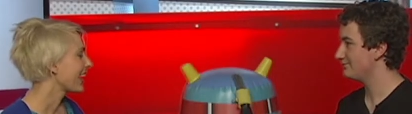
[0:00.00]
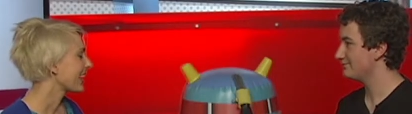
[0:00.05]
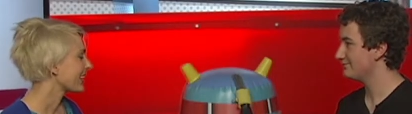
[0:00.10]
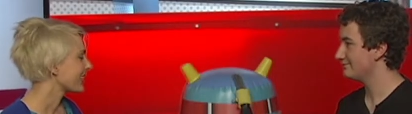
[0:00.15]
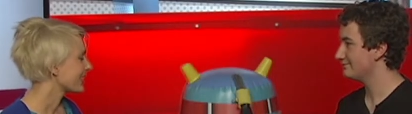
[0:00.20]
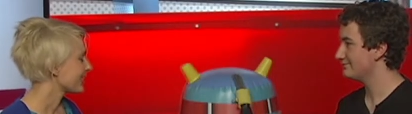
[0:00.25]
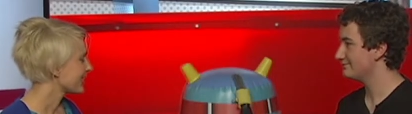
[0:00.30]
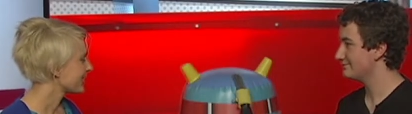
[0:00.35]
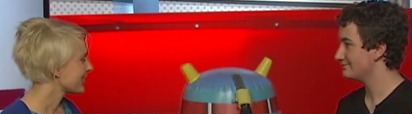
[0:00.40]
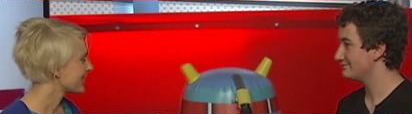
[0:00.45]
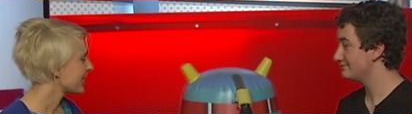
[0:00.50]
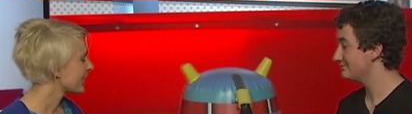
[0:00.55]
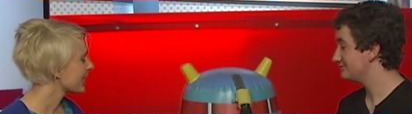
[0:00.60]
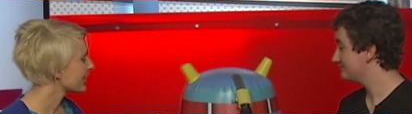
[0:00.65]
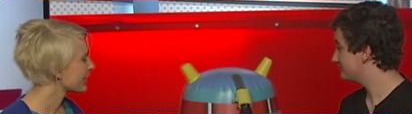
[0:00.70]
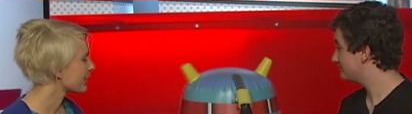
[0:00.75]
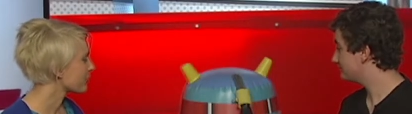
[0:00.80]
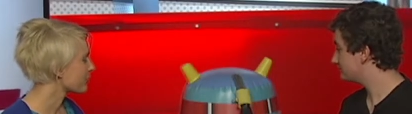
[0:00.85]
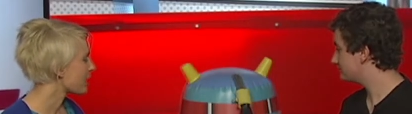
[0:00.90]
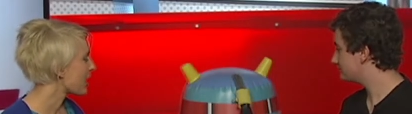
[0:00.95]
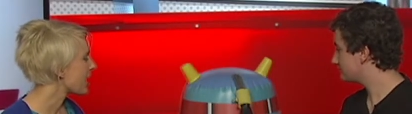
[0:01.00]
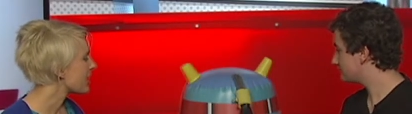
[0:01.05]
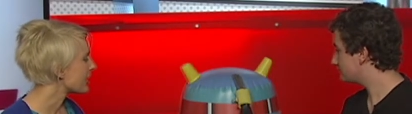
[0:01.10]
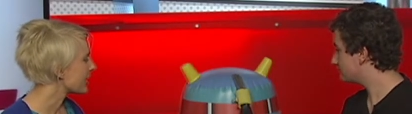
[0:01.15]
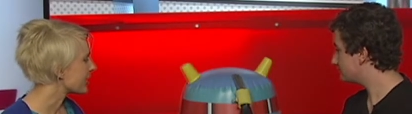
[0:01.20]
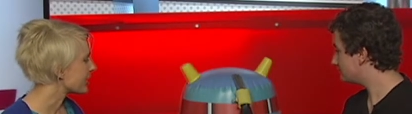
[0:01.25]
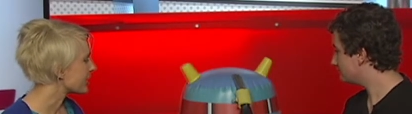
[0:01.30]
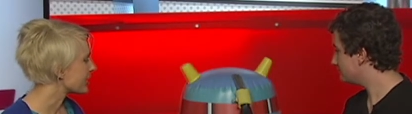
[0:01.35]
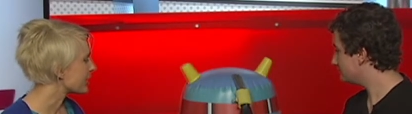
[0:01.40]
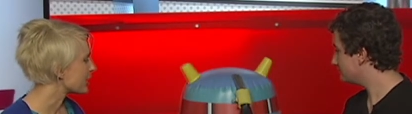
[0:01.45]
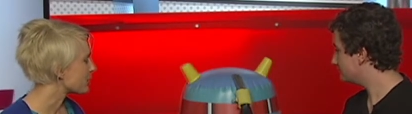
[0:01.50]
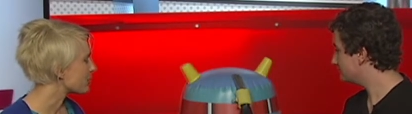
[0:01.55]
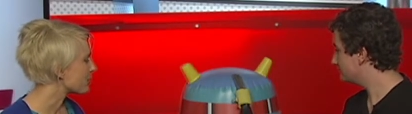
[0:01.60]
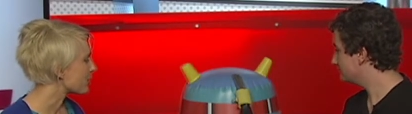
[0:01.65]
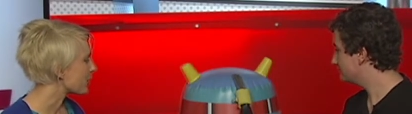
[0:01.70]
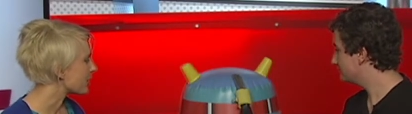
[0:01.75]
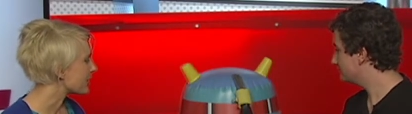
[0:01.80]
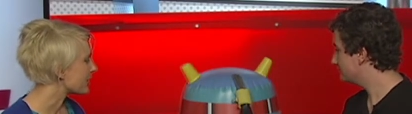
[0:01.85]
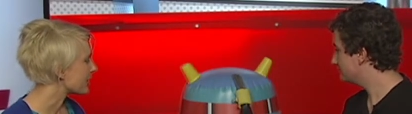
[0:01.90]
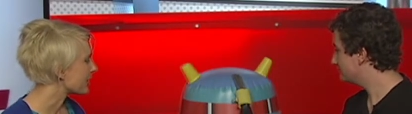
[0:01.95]
Speaker 1: I can see a little friend here is
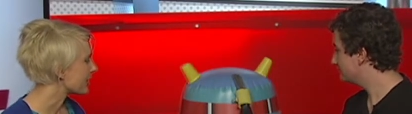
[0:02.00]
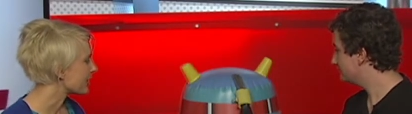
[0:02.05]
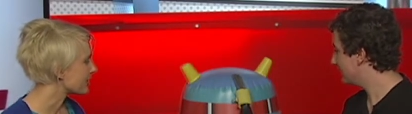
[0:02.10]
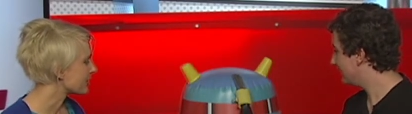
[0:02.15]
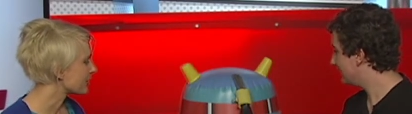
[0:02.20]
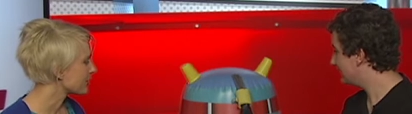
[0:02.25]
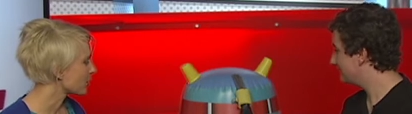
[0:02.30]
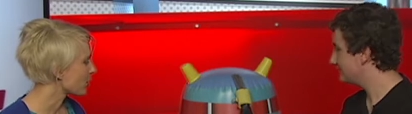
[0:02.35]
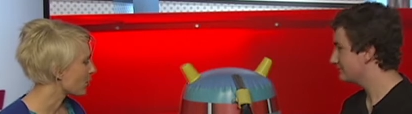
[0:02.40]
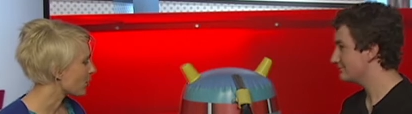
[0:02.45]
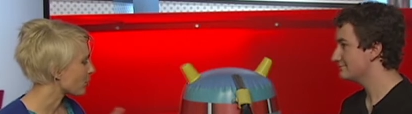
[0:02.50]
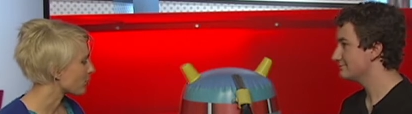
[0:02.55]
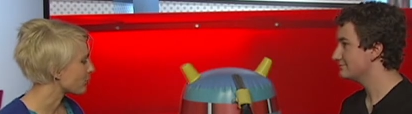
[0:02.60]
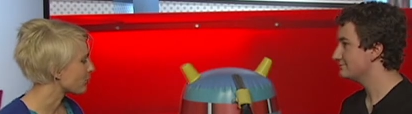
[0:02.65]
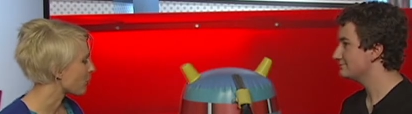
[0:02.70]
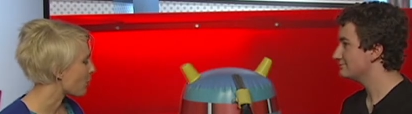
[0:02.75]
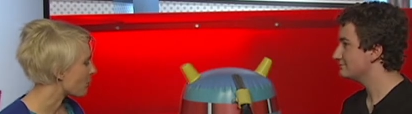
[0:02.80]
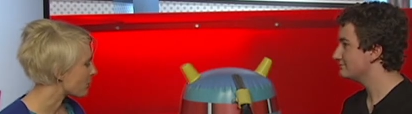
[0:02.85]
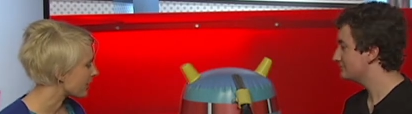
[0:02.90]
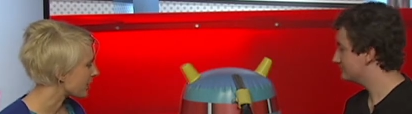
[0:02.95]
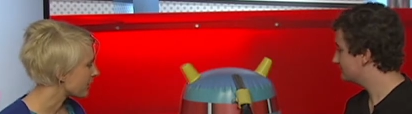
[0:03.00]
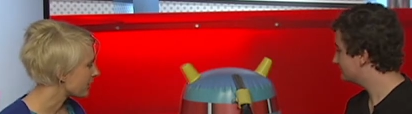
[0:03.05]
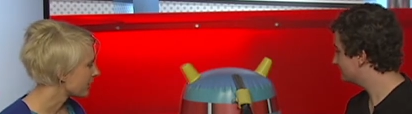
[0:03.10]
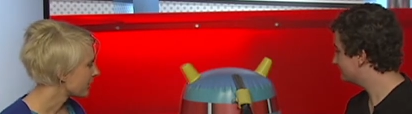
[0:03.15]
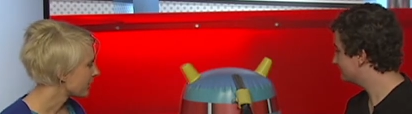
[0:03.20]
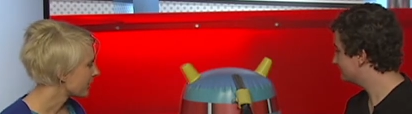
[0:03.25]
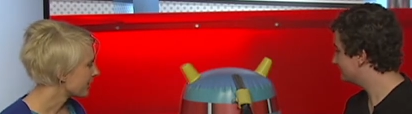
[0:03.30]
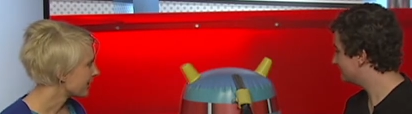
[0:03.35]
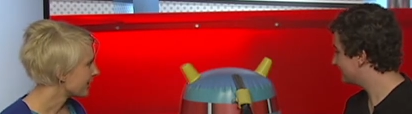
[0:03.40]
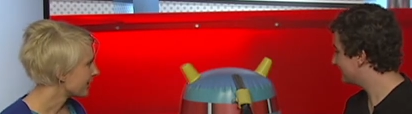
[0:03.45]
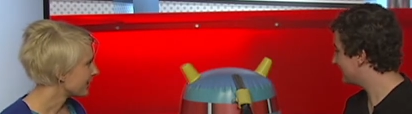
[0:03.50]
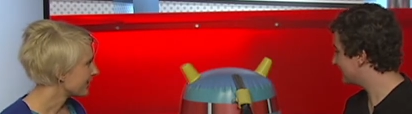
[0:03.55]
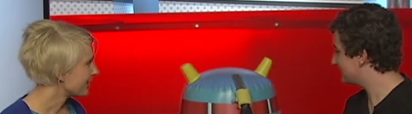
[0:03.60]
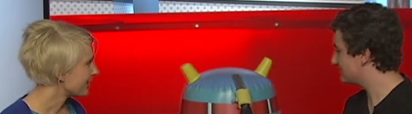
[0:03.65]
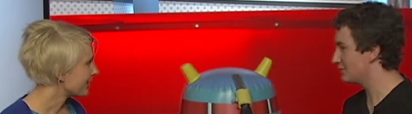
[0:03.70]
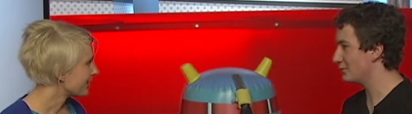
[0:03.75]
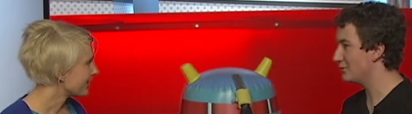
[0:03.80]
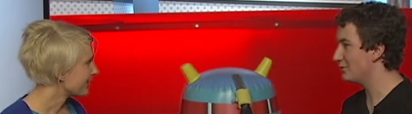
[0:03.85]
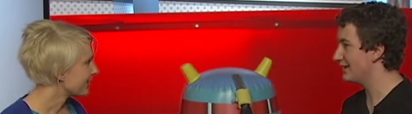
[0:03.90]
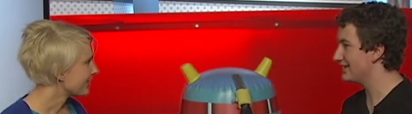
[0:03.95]
disappointed. He's gone all floppy. Mm, he does
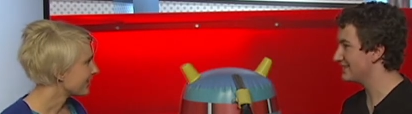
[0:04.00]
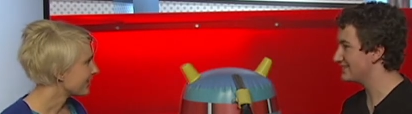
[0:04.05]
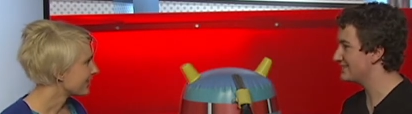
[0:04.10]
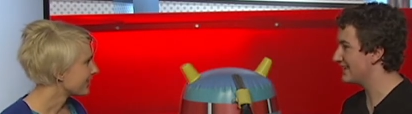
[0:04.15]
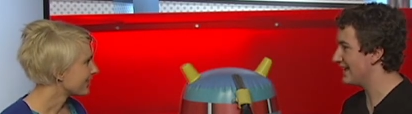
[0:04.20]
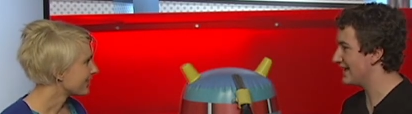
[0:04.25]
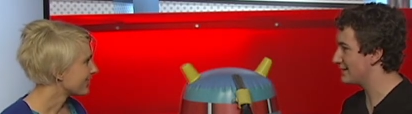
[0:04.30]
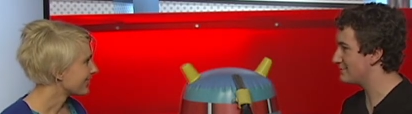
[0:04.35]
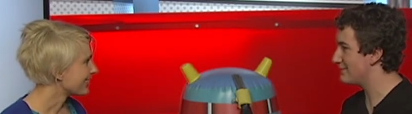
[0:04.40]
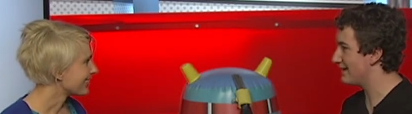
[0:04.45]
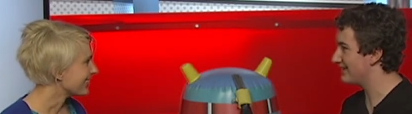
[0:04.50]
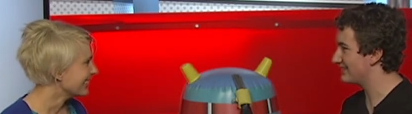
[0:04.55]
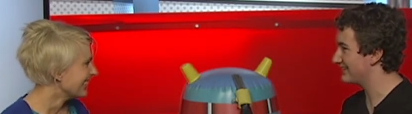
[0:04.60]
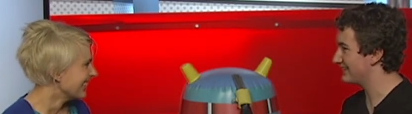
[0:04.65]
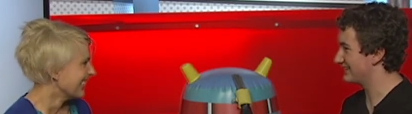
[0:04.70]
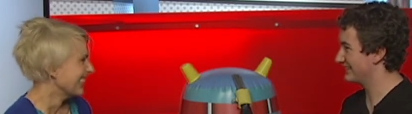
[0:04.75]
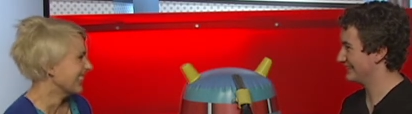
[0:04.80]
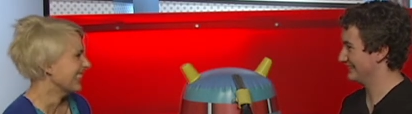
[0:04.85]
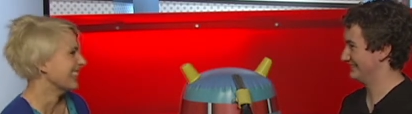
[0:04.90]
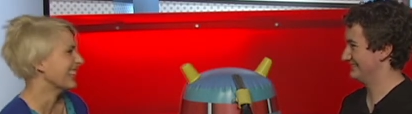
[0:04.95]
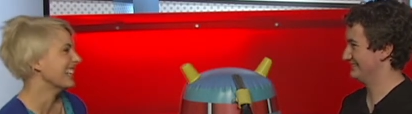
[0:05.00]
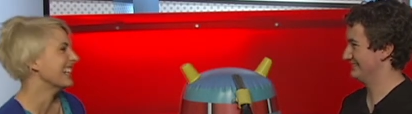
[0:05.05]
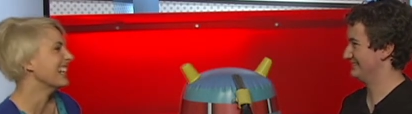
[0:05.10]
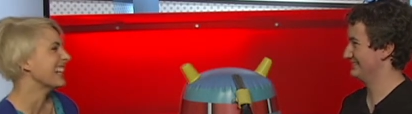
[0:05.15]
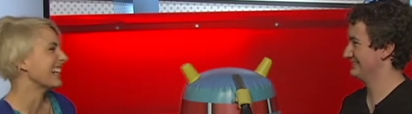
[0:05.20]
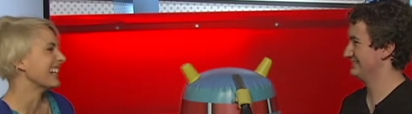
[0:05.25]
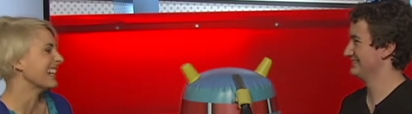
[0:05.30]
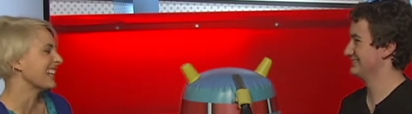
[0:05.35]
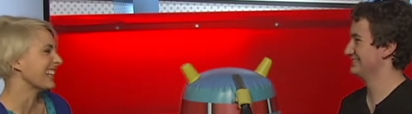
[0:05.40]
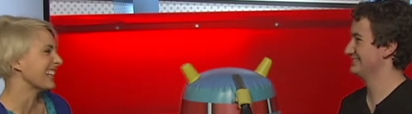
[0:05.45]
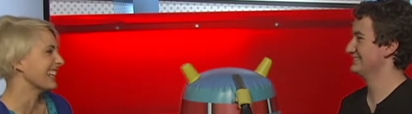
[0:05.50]
Speaker 2: look quite sad about it.